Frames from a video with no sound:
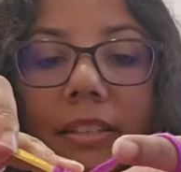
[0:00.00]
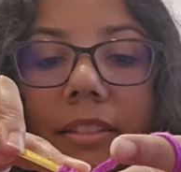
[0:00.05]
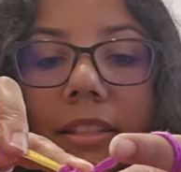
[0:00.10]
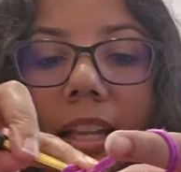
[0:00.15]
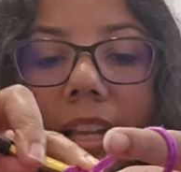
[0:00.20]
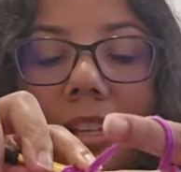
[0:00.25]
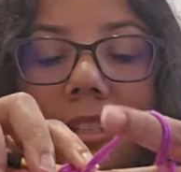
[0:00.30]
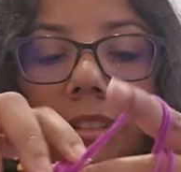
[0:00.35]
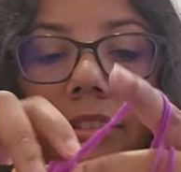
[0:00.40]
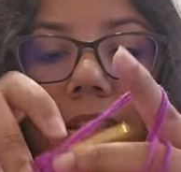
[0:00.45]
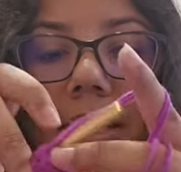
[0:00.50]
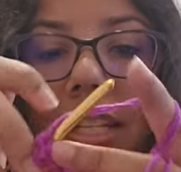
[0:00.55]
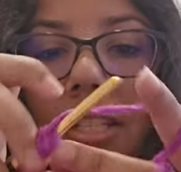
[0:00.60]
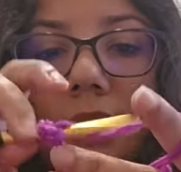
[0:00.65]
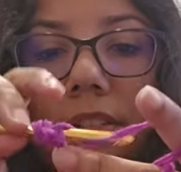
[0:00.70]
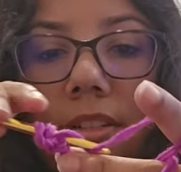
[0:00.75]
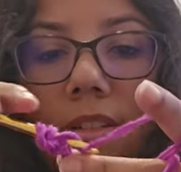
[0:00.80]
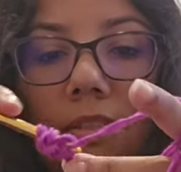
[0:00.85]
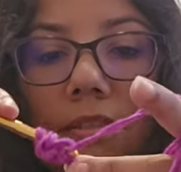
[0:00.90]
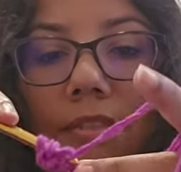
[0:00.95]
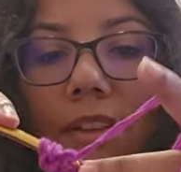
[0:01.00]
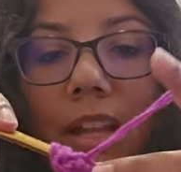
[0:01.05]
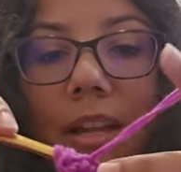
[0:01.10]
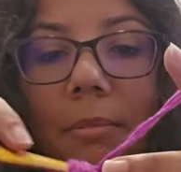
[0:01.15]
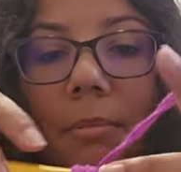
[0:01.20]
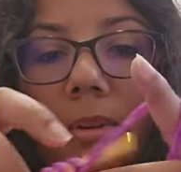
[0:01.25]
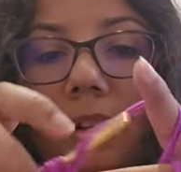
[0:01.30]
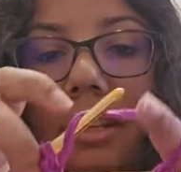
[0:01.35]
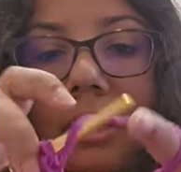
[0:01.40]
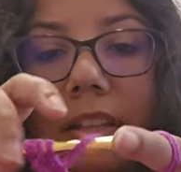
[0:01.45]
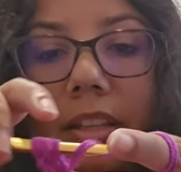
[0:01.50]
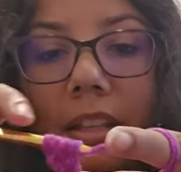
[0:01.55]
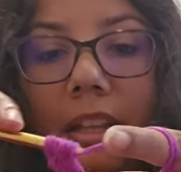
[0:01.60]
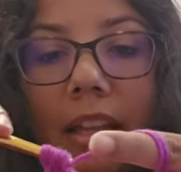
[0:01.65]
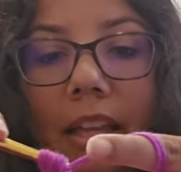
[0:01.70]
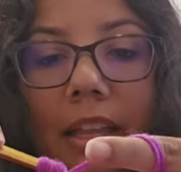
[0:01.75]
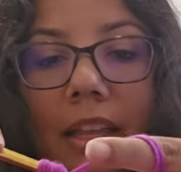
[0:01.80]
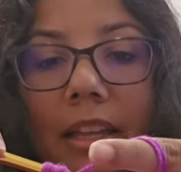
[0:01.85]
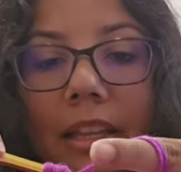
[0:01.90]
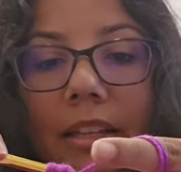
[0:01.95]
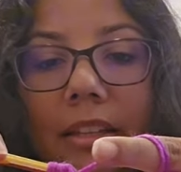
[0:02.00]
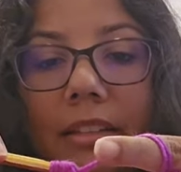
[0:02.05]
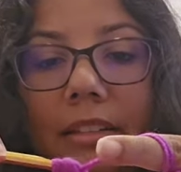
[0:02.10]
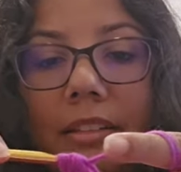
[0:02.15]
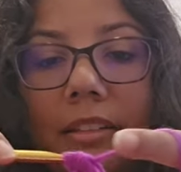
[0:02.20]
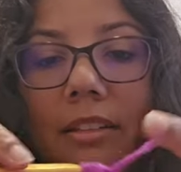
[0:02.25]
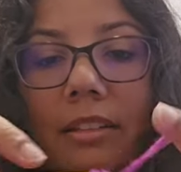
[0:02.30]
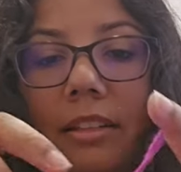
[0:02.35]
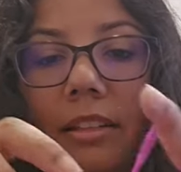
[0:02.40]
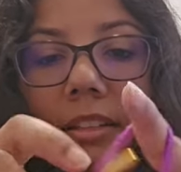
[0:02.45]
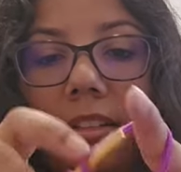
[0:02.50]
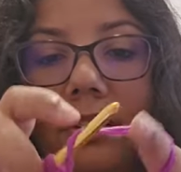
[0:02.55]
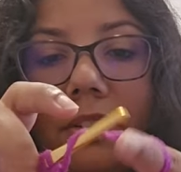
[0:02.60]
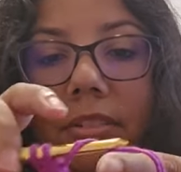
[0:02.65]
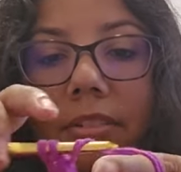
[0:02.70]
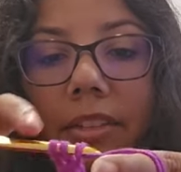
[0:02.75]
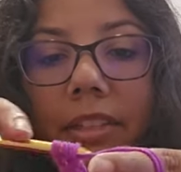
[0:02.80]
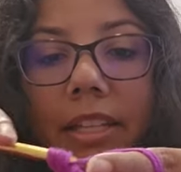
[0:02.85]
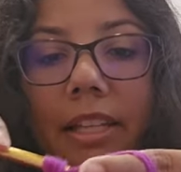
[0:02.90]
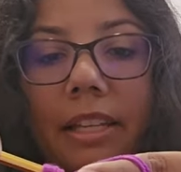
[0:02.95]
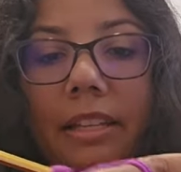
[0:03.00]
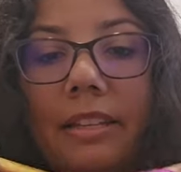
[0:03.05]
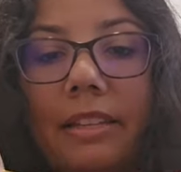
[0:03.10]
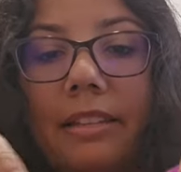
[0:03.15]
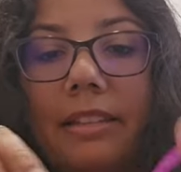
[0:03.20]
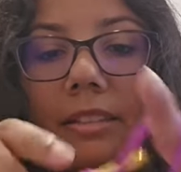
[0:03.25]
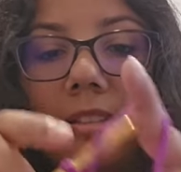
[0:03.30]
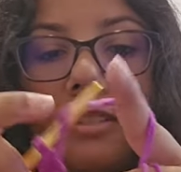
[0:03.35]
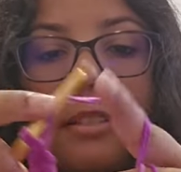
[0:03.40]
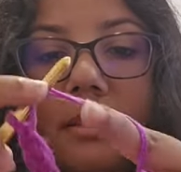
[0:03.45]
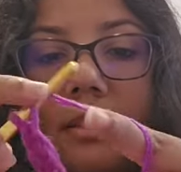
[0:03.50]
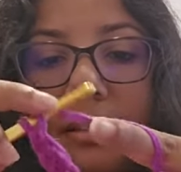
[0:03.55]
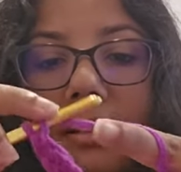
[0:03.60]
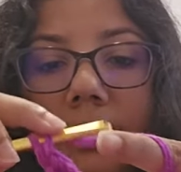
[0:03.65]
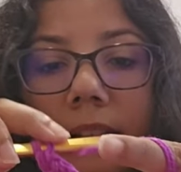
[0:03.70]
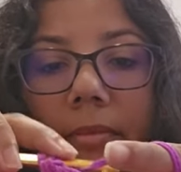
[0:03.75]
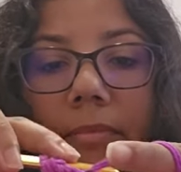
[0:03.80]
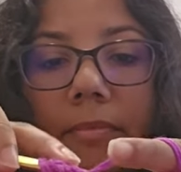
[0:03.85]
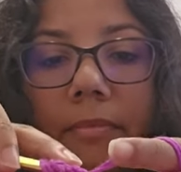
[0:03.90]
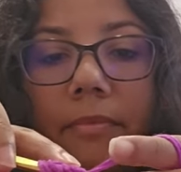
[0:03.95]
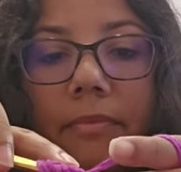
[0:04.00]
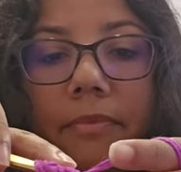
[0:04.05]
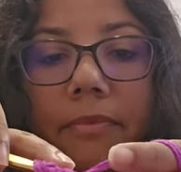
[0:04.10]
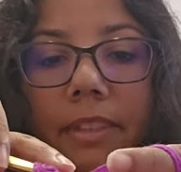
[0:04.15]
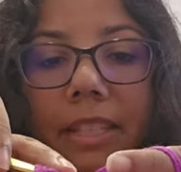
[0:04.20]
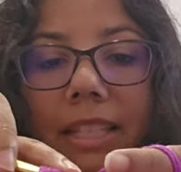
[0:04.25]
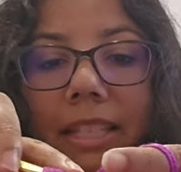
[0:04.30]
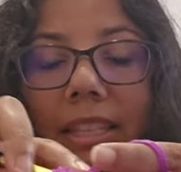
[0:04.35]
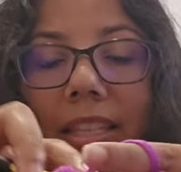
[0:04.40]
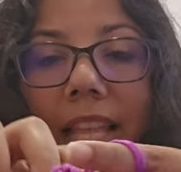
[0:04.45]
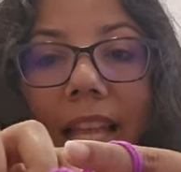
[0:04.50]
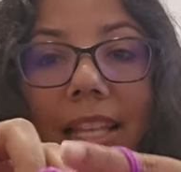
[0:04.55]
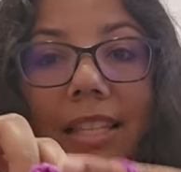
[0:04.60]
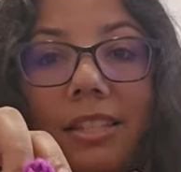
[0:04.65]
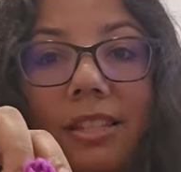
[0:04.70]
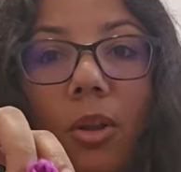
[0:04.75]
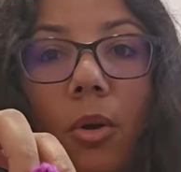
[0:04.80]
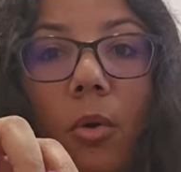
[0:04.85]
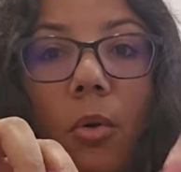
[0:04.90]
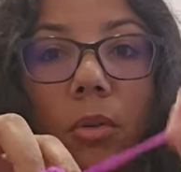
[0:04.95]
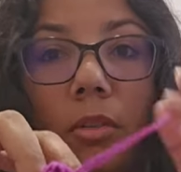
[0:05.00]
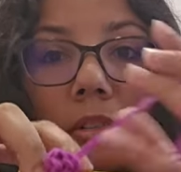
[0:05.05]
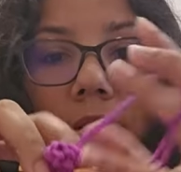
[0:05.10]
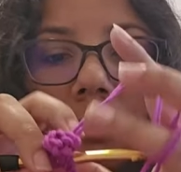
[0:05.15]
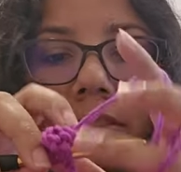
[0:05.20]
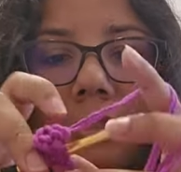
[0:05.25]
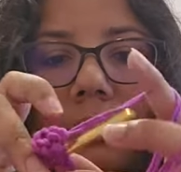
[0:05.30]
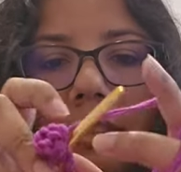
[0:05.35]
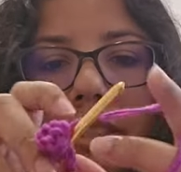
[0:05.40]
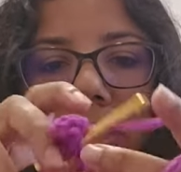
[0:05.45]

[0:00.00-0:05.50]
that denser fabric and it creates less holes.